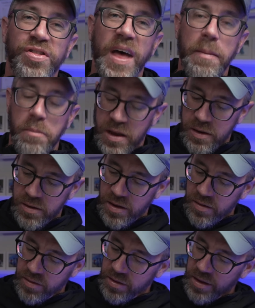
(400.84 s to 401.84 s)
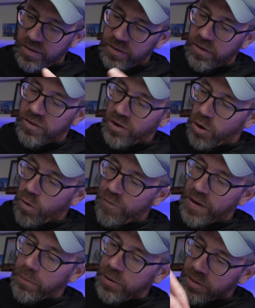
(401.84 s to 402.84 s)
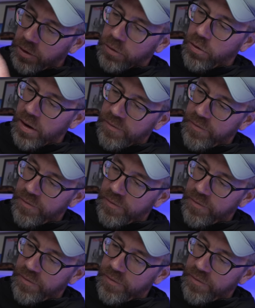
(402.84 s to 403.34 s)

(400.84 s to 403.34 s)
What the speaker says: that means is this shell fabric, the green